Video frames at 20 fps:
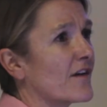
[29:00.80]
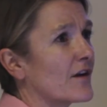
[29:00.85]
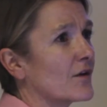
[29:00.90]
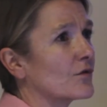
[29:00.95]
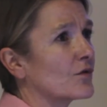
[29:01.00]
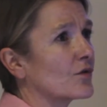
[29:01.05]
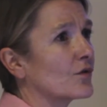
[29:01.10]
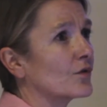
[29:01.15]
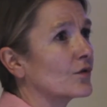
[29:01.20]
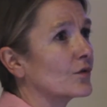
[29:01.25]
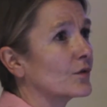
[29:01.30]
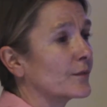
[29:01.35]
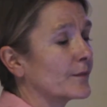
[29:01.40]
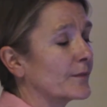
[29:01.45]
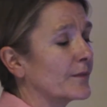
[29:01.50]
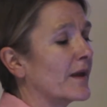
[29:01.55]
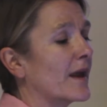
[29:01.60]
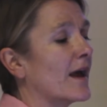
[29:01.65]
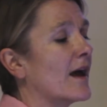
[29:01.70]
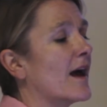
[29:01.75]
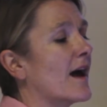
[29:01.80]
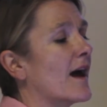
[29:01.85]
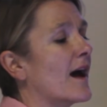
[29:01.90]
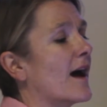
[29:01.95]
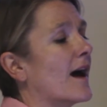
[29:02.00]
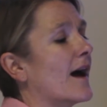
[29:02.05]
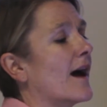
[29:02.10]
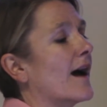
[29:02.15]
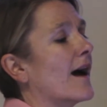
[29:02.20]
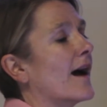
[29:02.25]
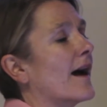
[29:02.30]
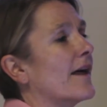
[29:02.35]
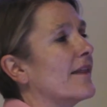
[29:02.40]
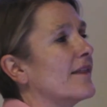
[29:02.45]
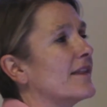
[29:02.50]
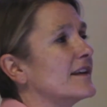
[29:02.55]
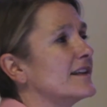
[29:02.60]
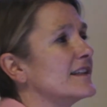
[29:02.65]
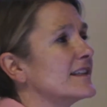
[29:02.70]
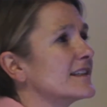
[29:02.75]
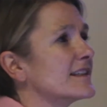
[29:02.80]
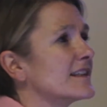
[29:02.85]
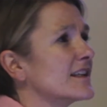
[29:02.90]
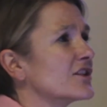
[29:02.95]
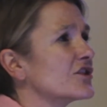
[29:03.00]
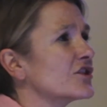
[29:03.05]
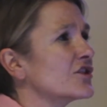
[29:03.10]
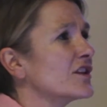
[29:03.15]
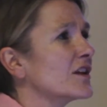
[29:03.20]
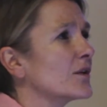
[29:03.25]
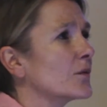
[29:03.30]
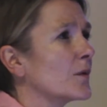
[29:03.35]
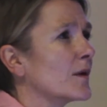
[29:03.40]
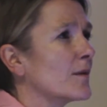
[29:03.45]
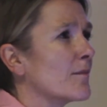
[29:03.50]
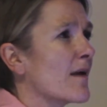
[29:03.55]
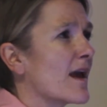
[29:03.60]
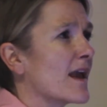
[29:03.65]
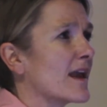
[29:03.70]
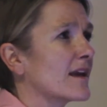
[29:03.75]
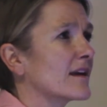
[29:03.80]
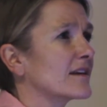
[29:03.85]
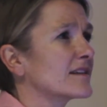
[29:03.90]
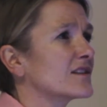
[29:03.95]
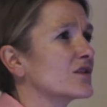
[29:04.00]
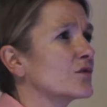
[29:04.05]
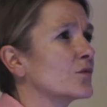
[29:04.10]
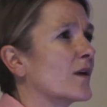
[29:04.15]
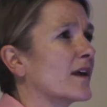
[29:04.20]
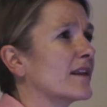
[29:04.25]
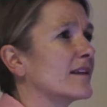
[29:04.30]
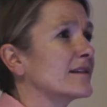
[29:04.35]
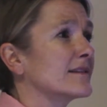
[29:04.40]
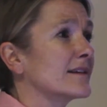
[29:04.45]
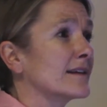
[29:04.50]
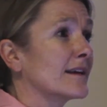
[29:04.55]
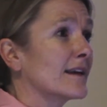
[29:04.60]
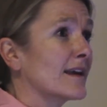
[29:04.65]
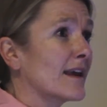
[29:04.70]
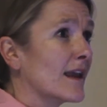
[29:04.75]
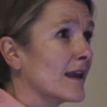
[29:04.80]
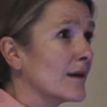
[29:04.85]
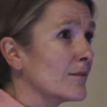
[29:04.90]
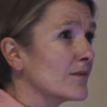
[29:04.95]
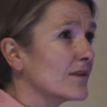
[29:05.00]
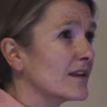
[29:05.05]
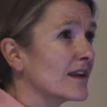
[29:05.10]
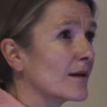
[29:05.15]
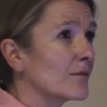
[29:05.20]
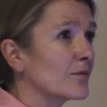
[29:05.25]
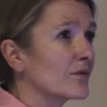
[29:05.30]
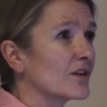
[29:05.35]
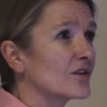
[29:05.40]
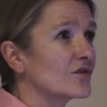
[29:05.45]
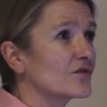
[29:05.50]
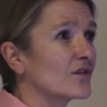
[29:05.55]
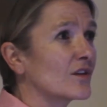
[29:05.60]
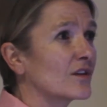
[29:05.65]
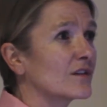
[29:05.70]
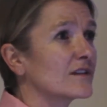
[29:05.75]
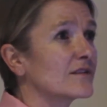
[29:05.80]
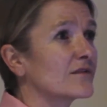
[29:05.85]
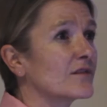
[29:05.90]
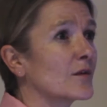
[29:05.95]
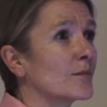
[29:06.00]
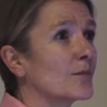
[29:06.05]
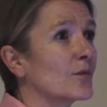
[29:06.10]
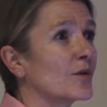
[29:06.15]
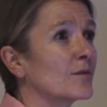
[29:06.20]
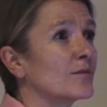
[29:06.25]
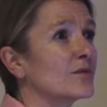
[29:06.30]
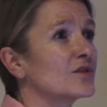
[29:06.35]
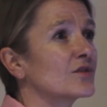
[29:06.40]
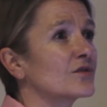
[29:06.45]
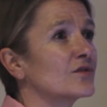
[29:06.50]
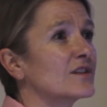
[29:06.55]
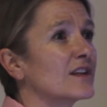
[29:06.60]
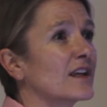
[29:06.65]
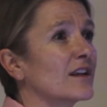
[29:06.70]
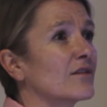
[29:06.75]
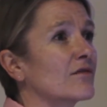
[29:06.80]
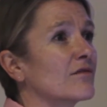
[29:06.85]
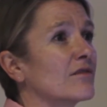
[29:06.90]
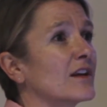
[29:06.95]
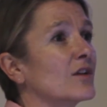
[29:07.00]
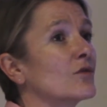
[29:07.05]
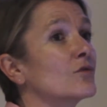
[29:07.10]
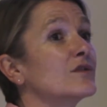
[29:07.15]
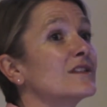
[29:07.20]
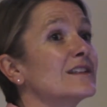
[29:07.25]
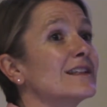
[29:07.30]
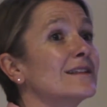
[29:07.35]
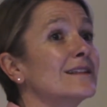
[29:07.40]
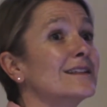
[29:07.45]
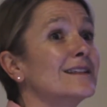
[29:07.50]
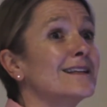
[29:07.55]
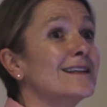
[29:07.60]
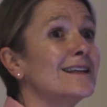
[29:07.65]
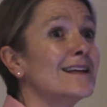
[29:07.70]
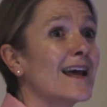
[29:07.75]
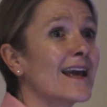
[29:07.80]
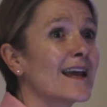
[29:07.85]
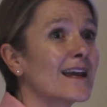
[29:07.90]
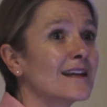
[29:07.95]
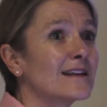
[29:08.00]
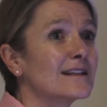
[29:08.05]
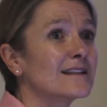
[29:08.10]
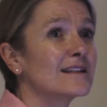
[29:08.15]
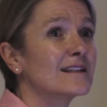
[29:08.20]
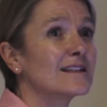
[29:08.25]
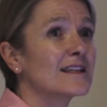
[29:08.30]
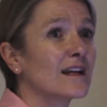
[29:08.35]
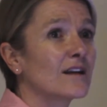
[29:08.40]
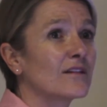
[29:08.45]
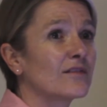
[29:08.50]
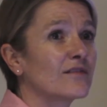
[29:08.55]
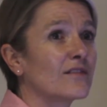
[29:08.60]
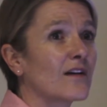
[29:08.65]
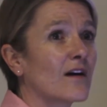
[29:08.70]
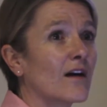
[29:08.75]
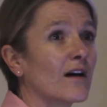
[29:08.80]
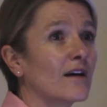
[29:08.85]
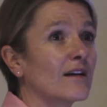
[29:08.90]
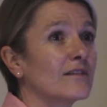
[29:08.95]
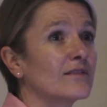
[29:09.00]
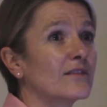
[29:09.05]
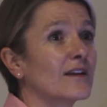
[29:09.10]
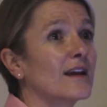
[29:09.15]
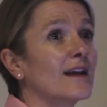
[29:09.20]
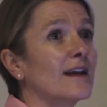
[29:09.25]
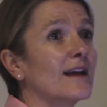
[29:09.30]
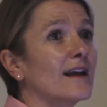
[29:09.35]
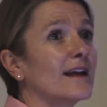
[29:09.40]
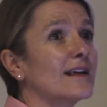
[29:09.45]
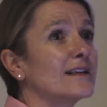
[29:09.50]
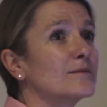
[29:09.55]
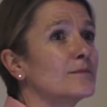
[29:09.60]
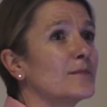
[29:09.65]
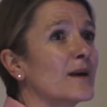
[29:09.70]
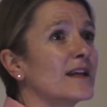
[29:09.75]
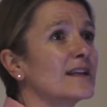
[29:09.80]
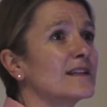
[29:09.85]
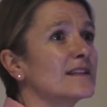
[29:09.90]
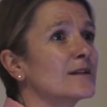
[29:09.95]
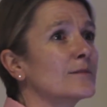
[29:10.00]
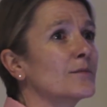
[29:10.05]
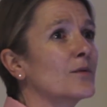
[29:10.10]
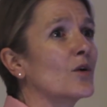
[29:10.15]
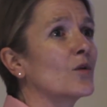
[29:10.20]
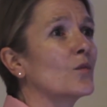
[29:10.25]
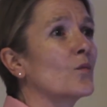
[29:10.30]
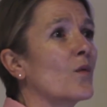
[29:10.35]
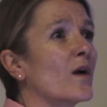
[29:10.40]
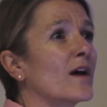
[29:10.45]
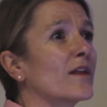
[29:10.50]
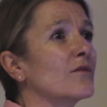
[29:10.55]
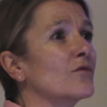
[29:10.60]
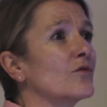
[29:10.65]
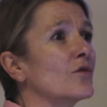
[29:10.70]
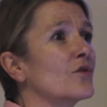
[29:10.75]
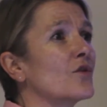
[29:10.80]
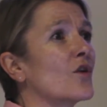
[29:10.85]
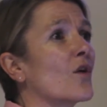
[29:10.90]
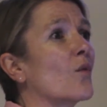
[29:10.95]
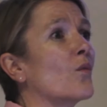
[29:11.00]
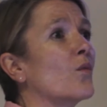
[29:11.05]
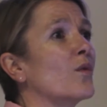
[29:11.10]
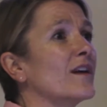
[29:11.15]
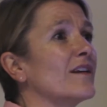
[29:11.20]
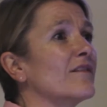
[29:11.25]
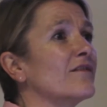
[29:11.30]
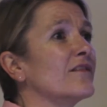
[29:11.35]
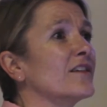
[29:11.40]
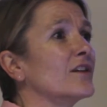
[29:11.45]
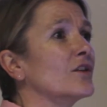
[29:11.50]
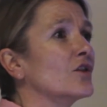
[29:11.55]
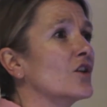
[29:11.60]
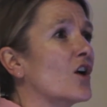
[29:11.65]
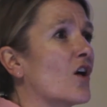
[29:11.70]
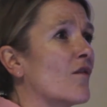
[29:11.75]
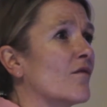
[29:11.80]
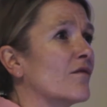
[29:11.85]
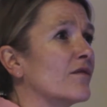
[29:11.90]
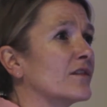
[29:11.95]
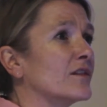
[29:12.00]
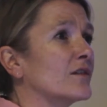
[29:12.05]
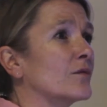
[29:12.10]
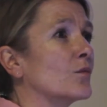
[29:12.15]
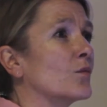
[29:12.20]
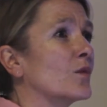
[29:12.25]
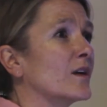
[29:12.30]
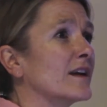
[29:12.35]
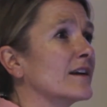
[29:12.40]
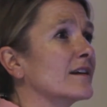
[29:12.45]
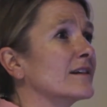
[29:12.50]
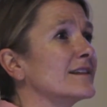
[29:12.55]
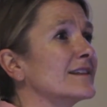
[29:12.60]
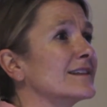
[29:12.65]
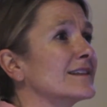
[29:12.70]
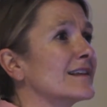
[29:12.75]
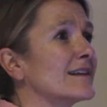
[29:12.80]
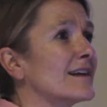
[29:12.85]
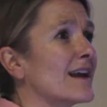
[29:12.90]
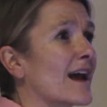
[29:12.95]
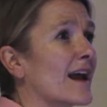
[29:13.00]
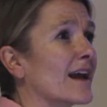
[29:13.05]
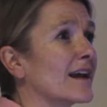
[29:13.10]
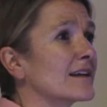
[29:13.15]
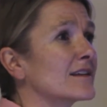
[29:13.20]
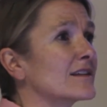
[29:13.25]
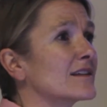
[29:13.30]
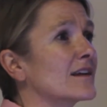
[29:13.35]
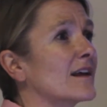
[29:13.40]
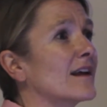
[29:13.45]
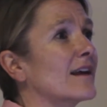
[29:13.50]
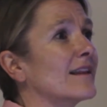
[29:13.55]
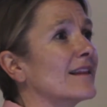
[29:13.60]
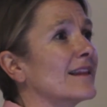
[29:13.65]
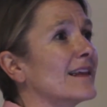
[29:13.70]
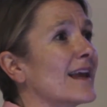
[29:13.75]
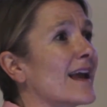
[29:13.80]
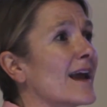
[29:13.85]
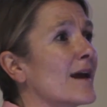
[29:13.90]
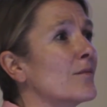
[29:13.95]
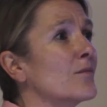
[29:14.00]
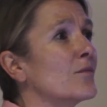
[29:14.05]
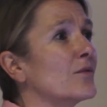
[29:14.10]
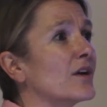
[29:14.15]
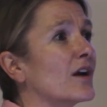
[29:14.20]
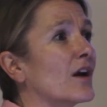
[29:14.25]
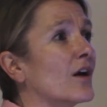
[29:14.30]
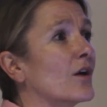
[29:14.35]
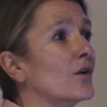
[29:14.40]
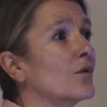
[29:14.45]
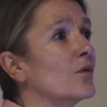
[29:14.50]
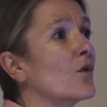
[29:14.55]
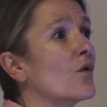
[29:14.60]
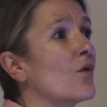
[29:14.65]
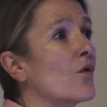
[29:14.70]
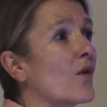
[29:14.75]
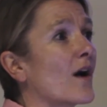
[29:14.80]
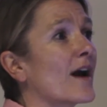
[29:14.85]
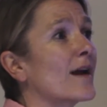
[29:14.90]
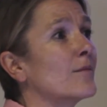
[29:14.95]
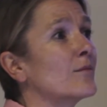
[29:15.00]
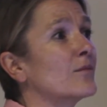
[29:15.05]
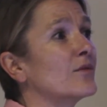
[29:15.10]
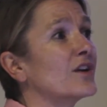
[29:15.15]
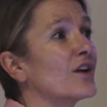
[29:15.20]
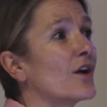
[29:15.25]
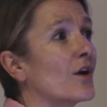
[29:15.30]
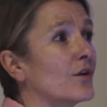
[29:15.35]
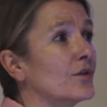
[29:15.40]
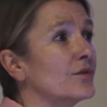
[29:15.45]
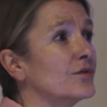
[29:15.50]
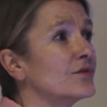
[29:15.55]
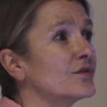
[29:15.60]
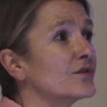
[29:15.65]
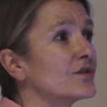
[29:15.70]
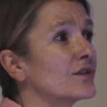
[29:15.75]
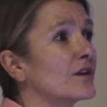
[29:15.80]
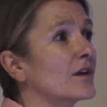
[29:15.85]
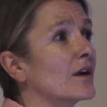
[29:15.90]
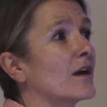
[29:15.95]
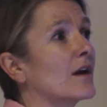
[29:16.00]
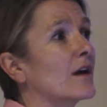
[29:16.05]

phone call. The decision that we make as to whether to keep the embryo transfer appointment on day 3 or to delay it to day 5 is based upon whether or not we feel confident we can select the embryo or embryos